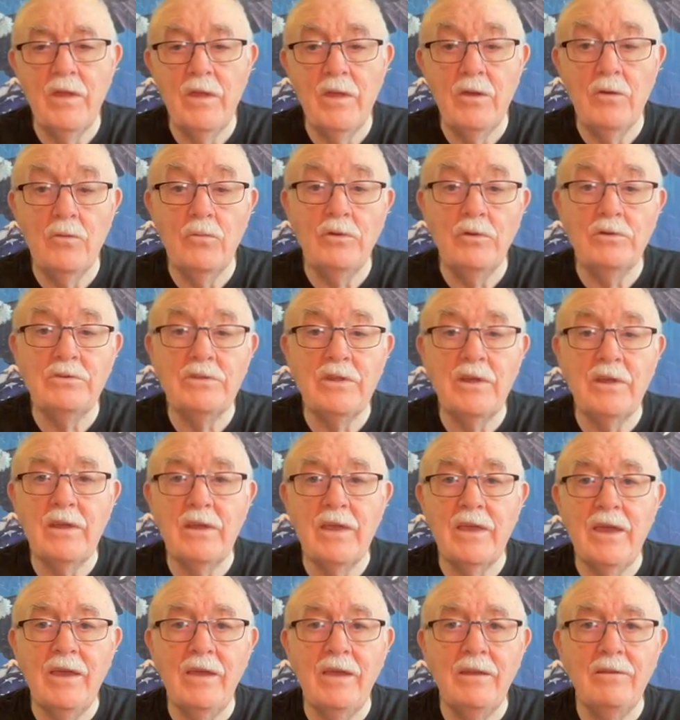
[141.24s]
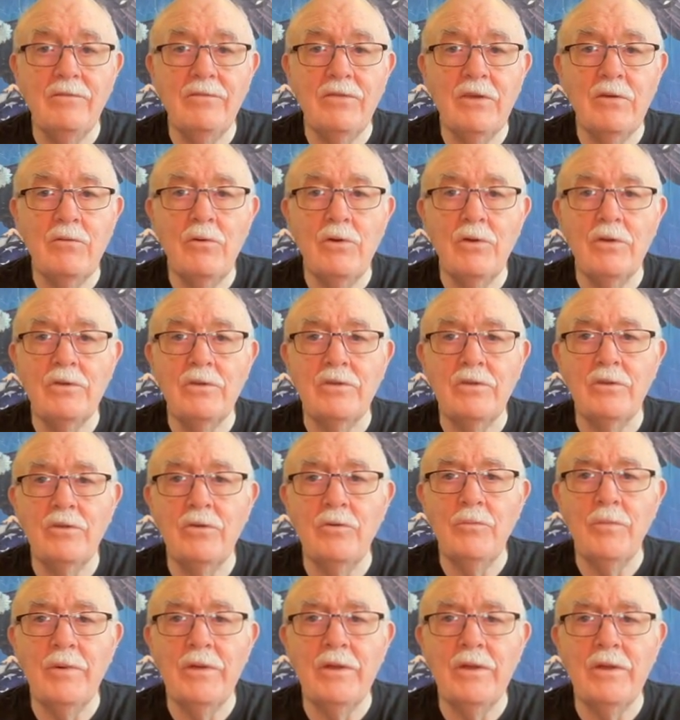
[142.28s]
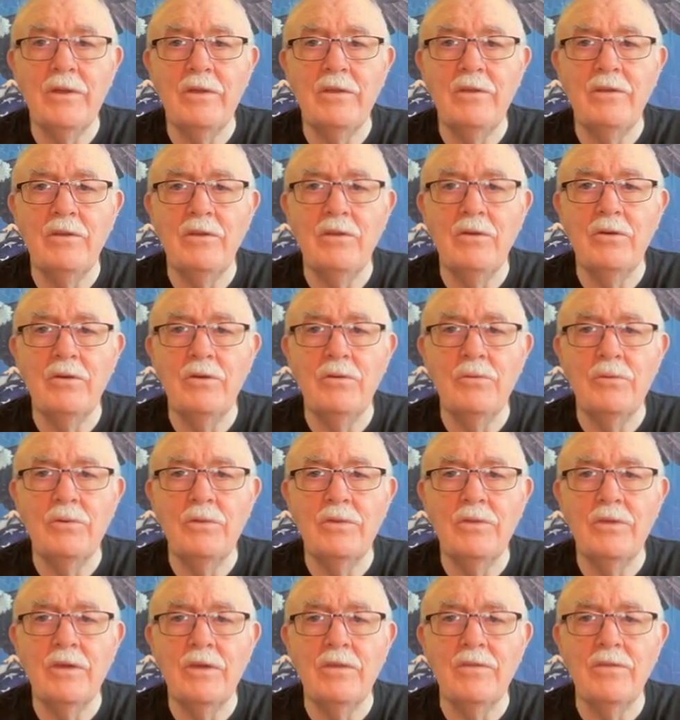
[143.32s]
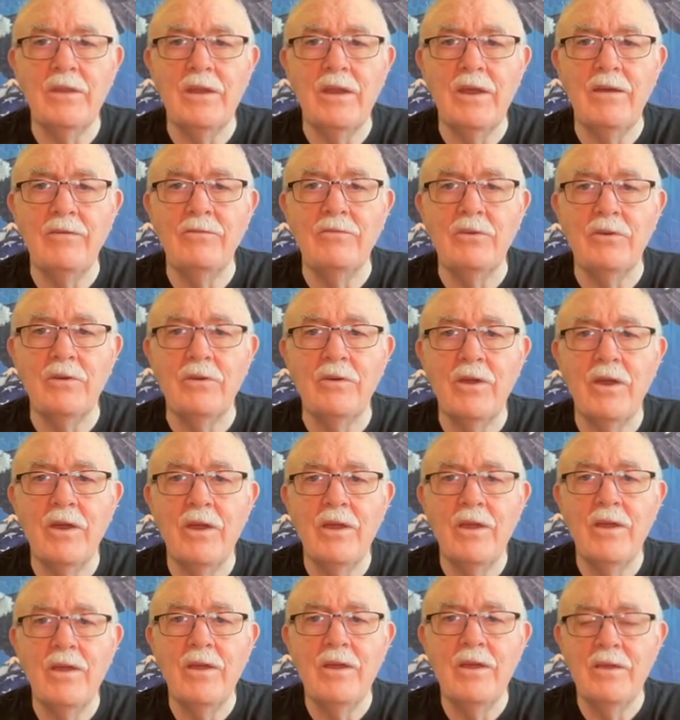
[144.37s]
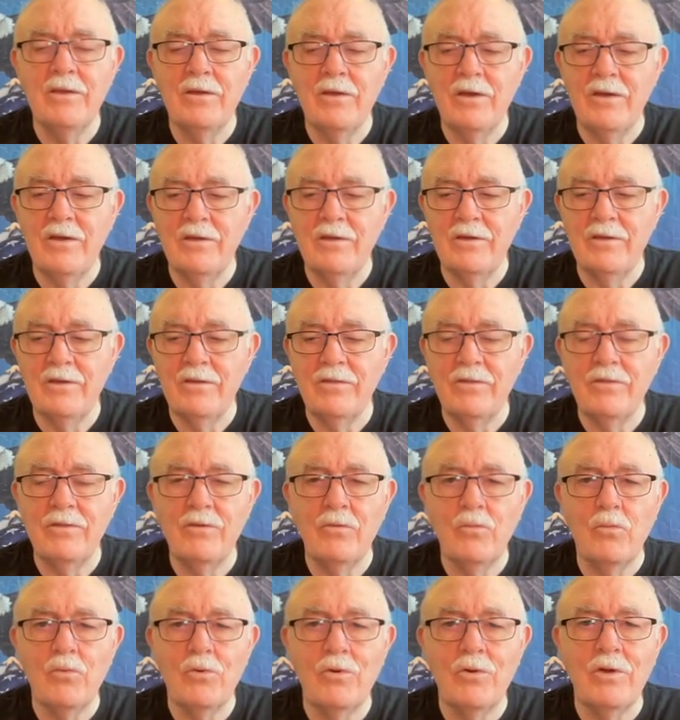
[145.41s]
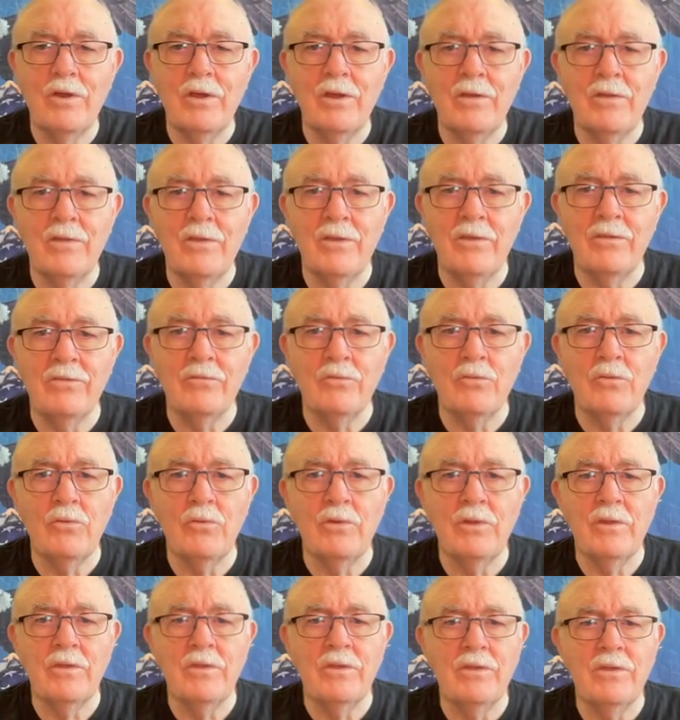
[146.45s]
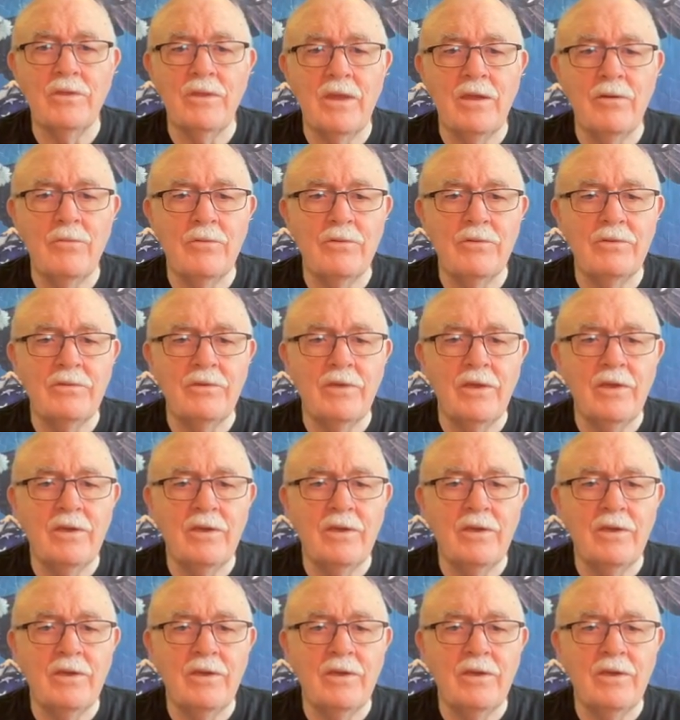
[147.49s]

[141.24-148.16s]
which they can if they want to, but you know, you would think that after the wording of this ruling that they would say,